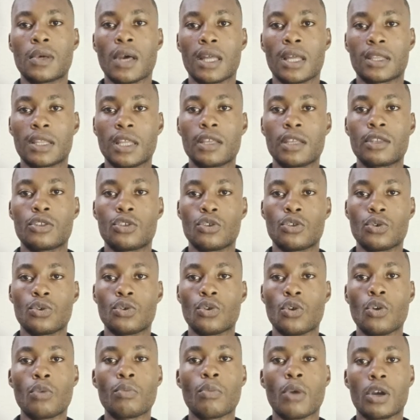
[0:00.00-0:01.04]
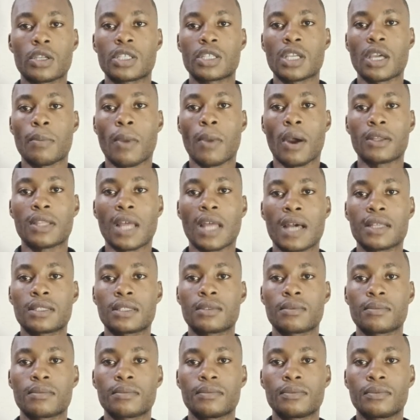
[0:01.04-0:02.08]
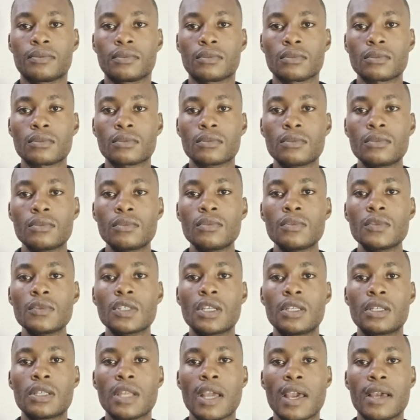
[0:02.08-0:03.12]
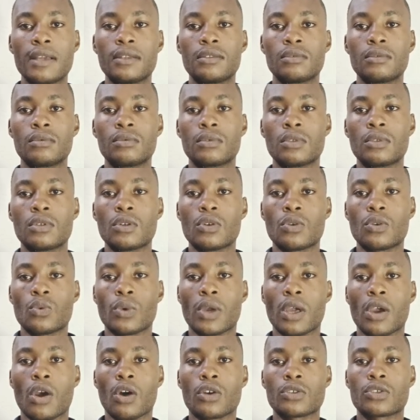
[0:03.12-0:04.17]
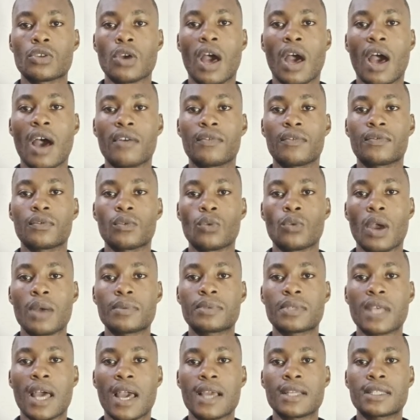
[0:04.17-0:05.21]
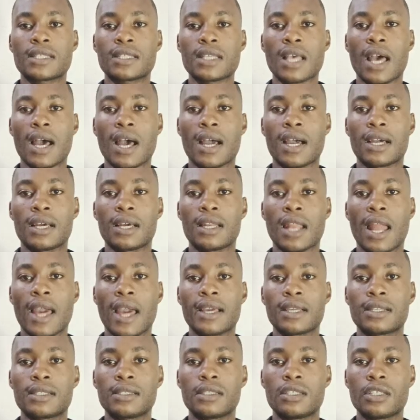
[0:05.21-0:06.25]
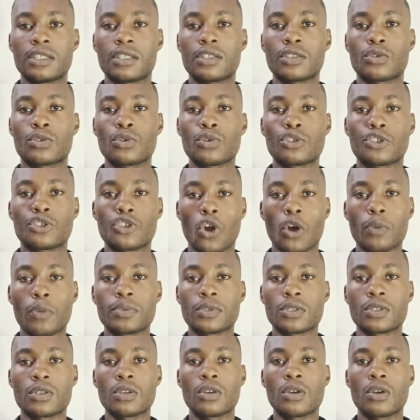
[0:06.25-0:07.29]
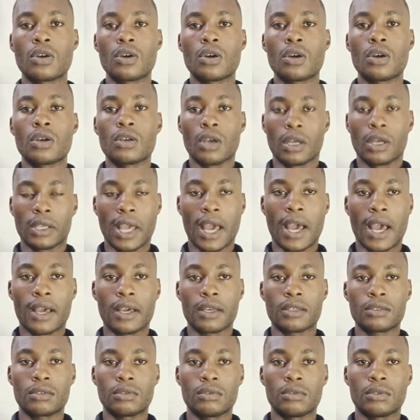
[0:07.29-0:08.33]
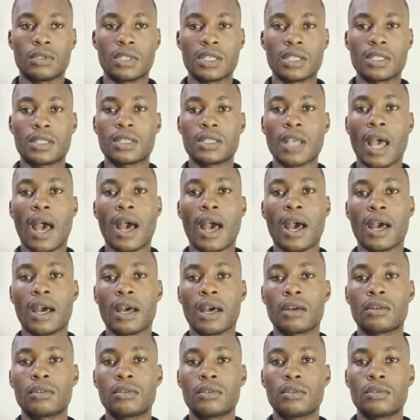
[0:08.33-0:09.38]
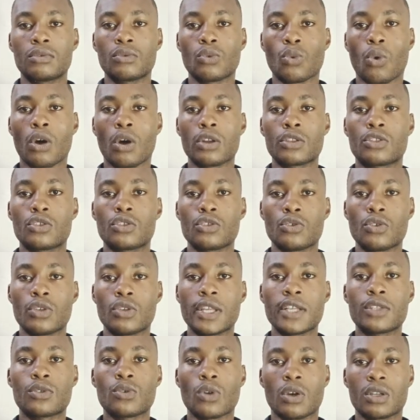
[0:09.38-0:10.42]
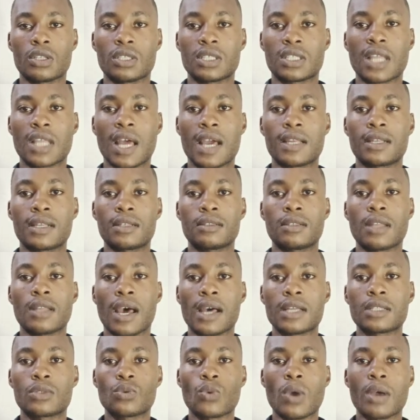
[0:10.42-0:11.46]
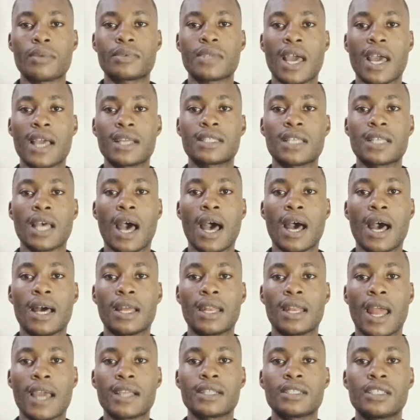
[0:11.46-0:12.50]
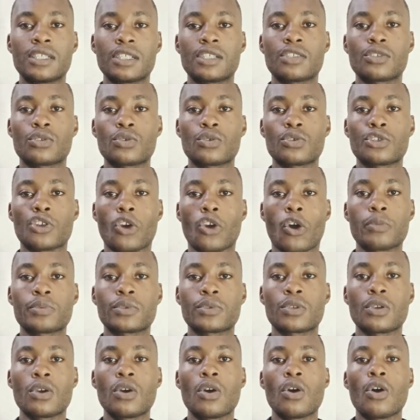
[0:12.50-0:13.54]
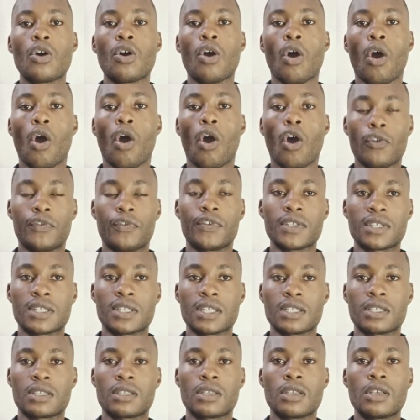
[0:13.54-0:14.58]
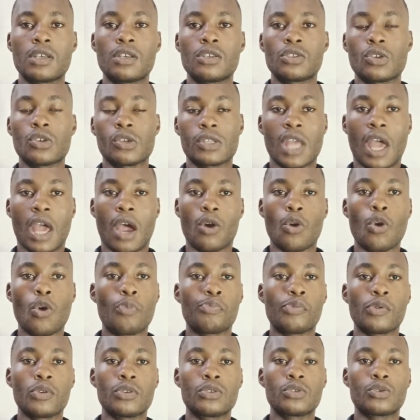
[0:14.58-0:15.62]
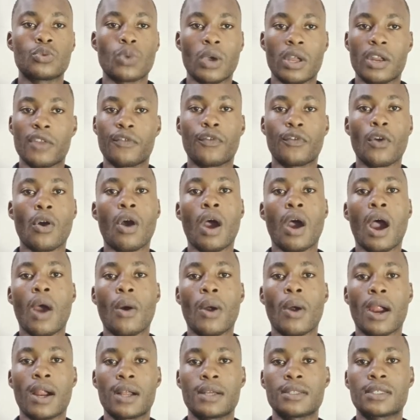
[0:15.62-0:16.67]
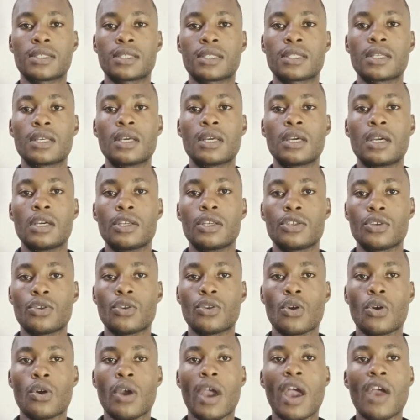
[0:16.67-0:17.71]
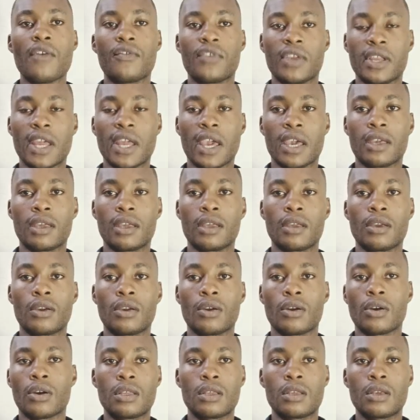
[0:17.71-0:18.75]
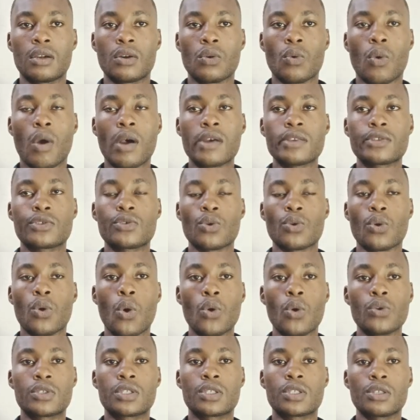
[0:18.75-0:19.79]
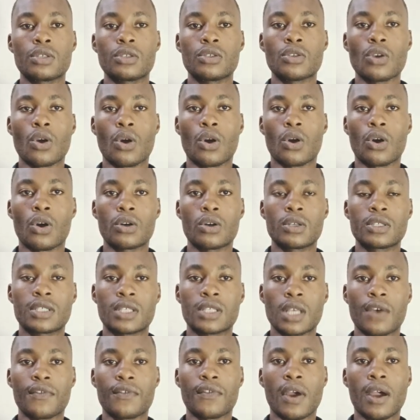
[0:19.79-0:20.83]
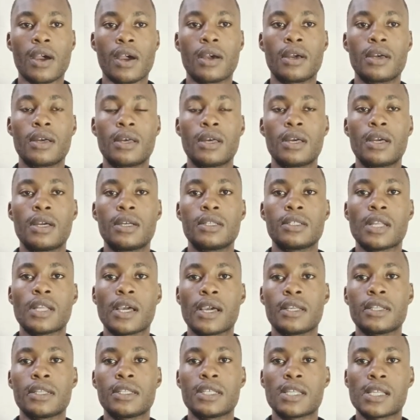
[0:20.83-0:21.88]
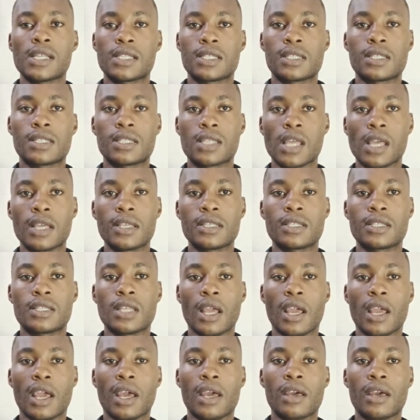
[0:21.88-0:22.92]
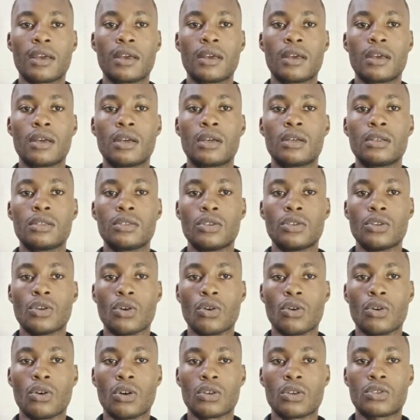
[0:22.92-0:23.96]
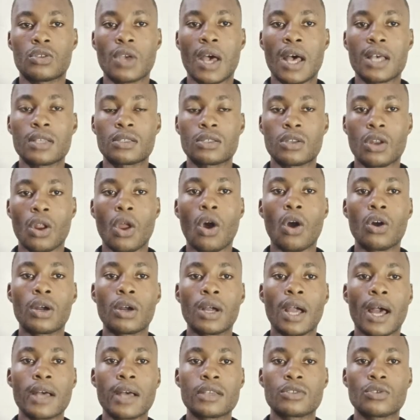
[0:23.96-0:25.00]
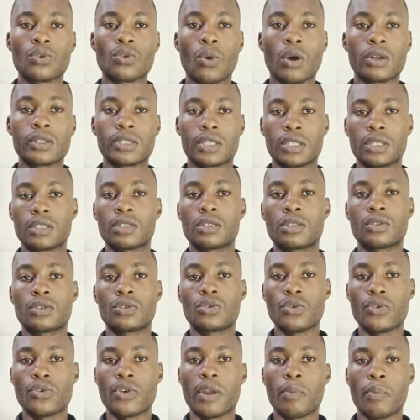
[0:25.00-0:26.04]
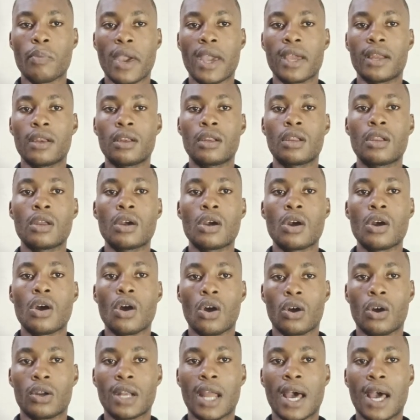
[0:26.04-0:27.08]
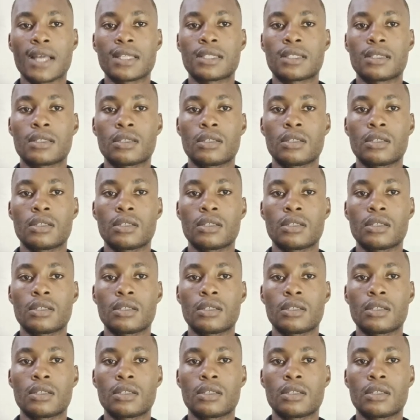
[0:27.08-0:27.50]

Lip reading: I think you know much about that. Then we also have websites like digital shops. Yeah, these are what you need to understand, that websites are like digital shops or offices. So they are open 24 hours, every day. Once you host your server, then it stays there, so as long as you want it to remain on that